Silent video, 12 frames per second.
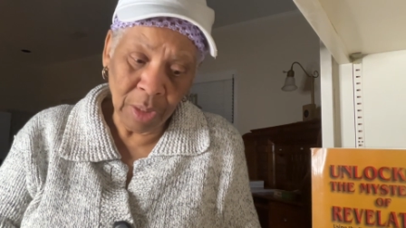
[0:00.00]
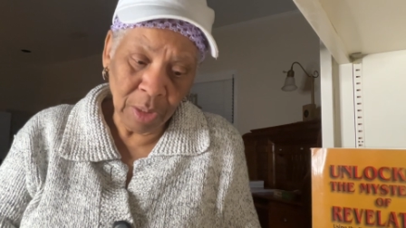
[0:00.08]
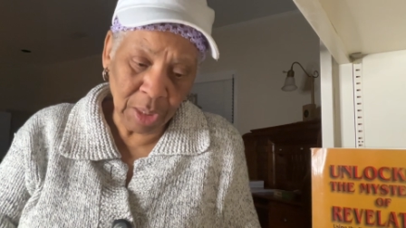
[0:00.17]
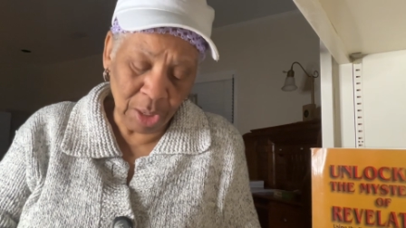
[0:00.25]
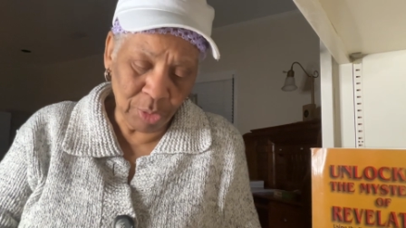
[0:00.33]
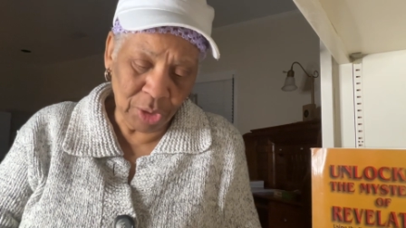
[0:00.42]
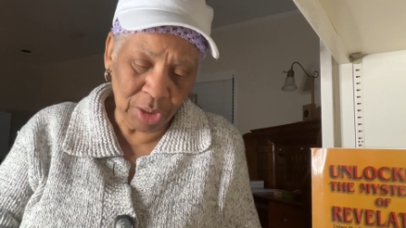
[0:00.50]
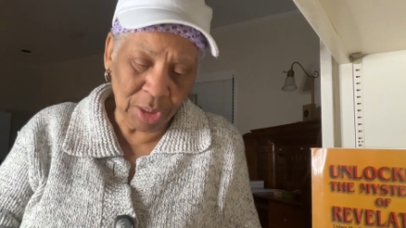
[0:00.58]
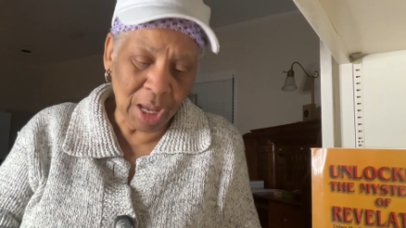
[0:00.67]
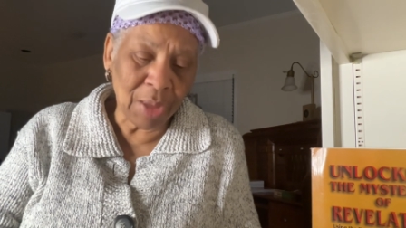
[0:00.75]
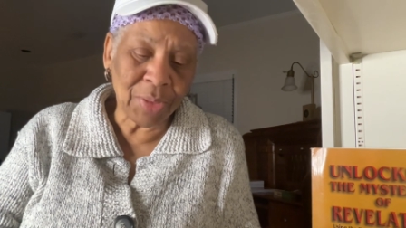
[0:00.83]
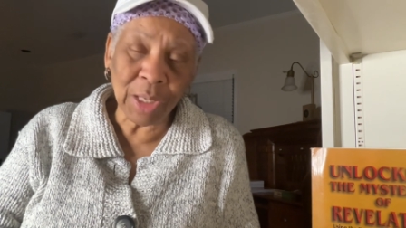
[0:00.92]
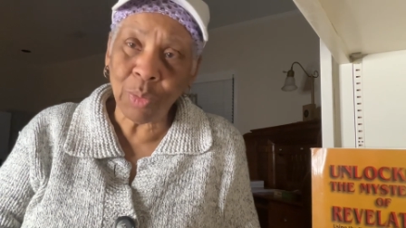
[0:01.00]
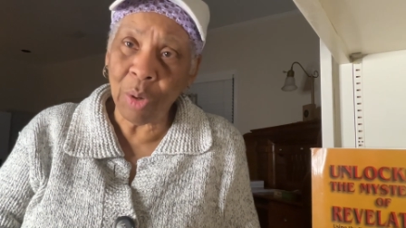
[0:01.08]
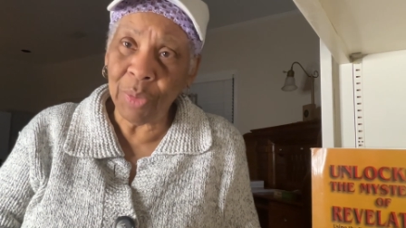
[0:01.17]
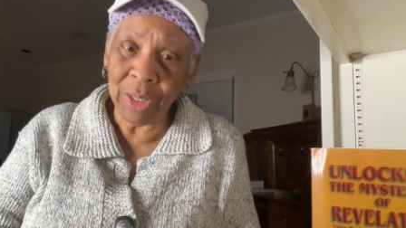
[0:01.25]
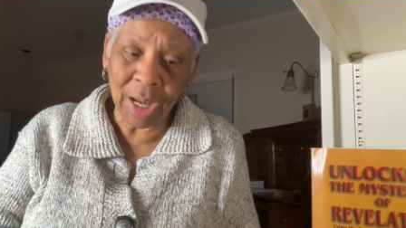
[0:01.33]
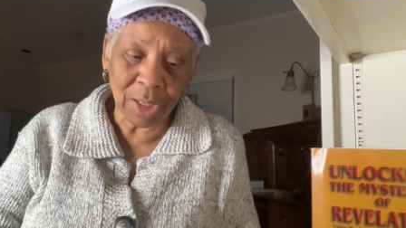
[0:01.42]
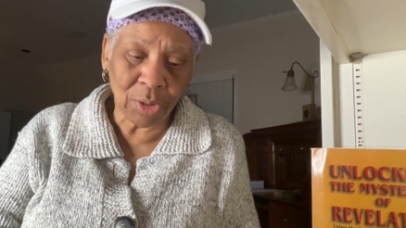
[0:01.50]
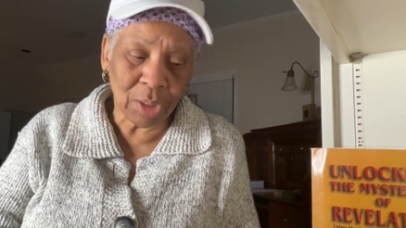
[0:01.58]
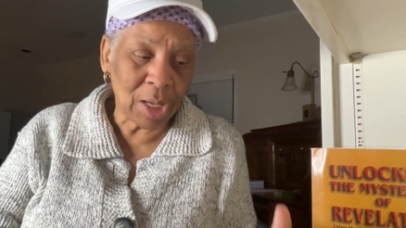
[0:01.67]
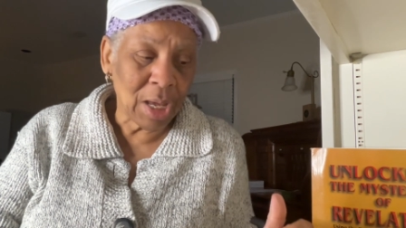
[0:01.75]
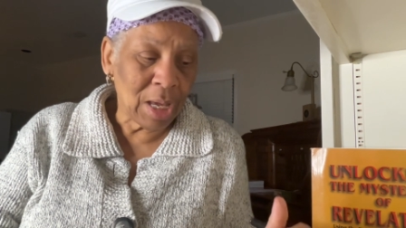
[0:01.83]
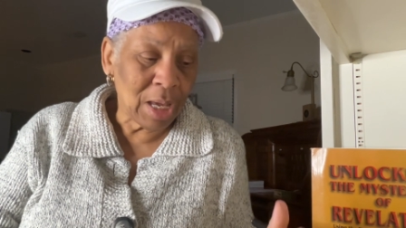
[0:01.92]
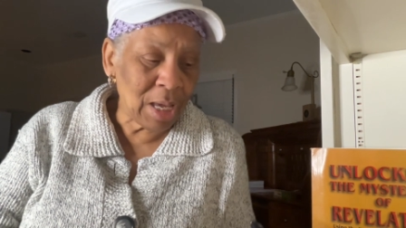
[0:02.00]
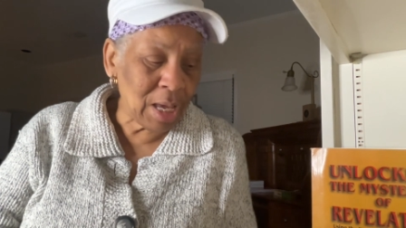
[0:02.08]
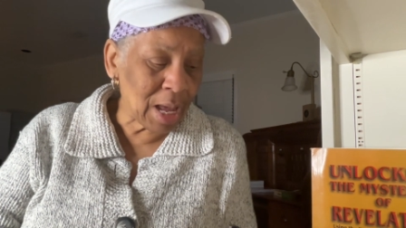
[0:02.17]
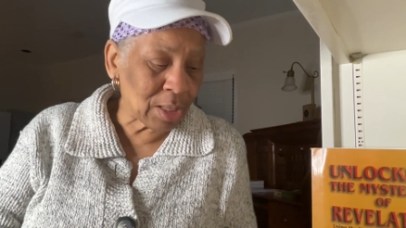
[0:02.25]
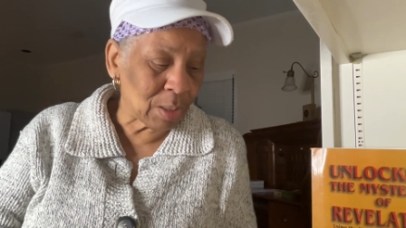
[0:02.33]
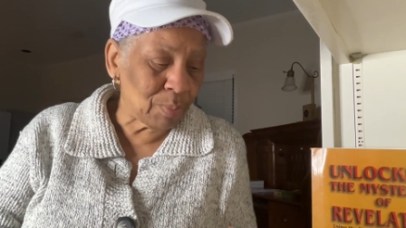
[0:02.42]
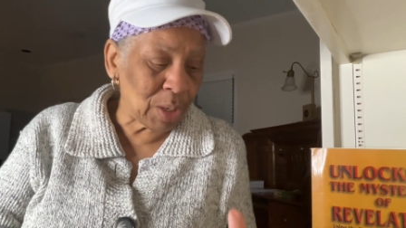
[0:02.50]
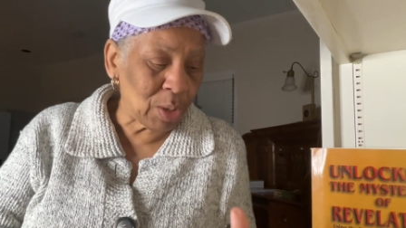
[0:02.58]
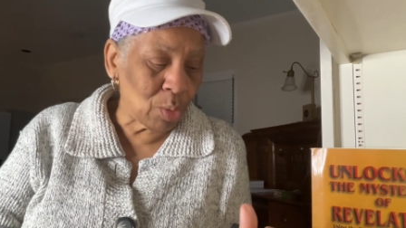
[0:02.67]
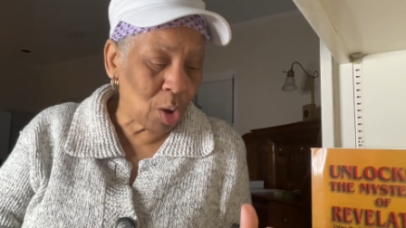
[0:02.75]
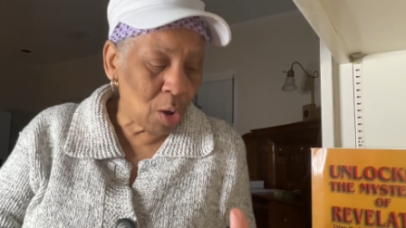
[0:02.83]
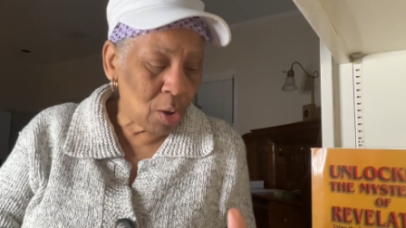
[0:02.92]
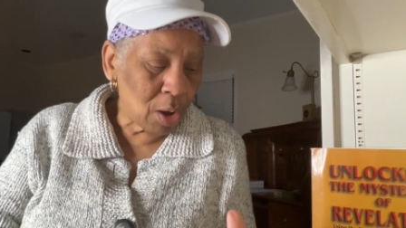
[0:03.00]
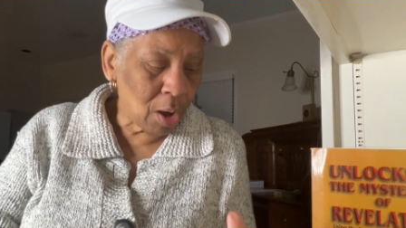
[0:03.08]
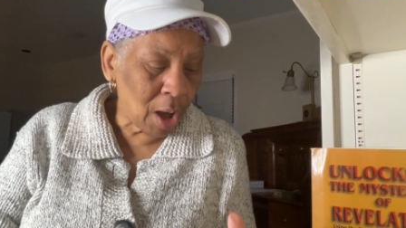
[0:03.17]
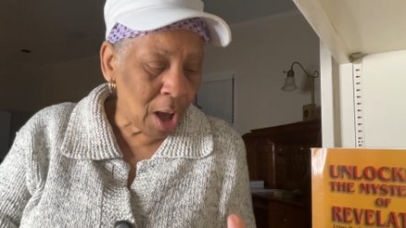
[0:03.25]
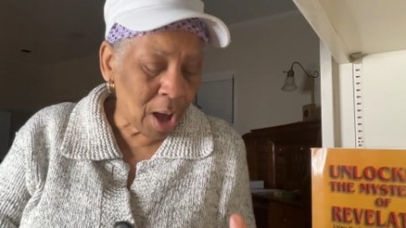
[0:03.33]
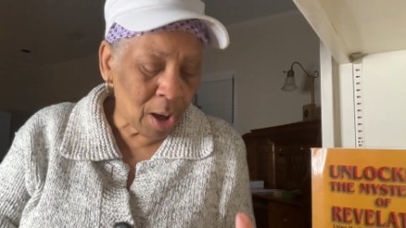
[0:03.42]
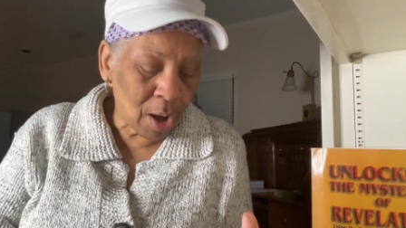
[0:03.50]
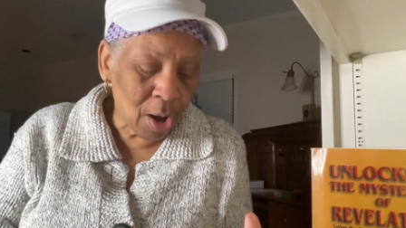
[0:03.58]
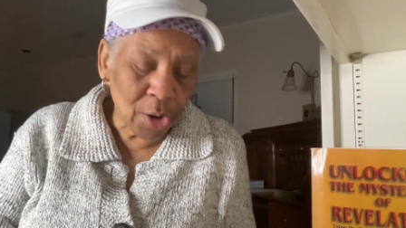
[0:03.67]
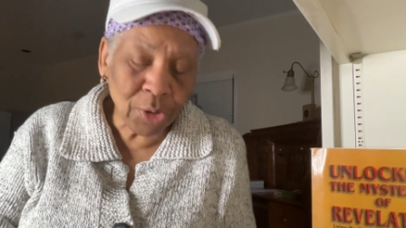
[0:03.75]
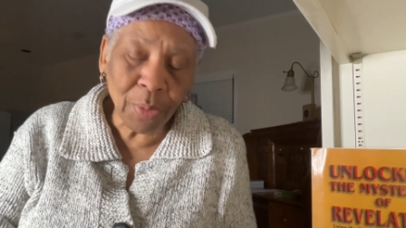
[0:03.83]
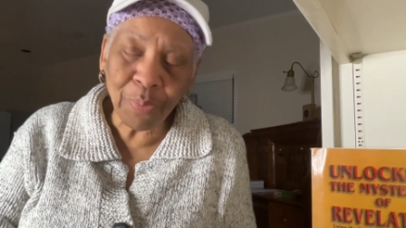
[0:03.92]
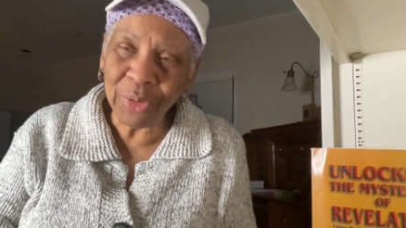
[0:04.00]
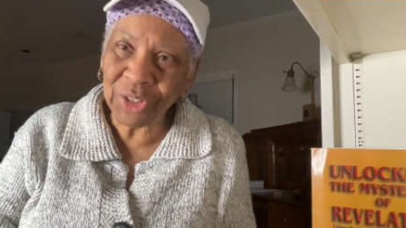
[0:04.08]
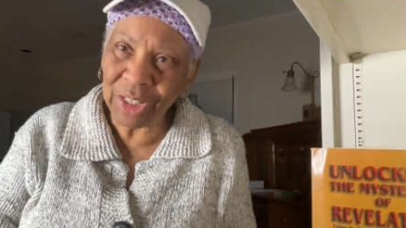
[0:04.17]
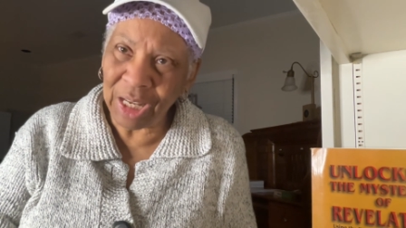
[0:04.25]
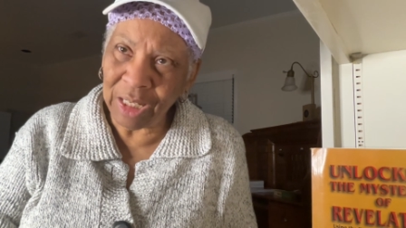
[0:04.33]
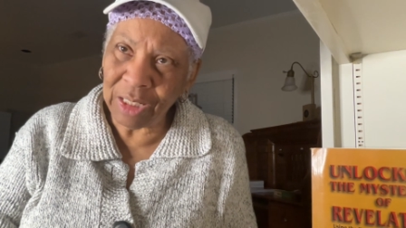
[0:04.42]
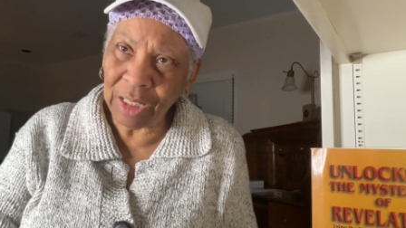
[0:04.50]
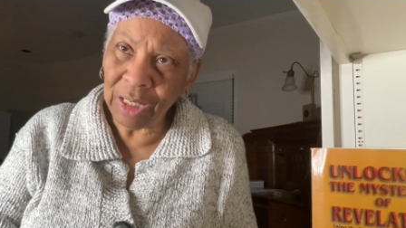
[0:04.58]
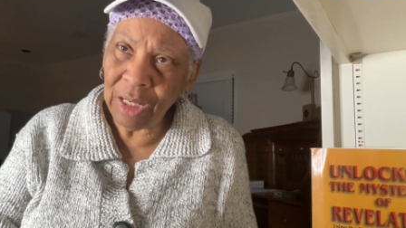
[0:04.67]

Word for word: Thank you, Jesus. And that's what we got to see. He had to be a uh, hundred percent,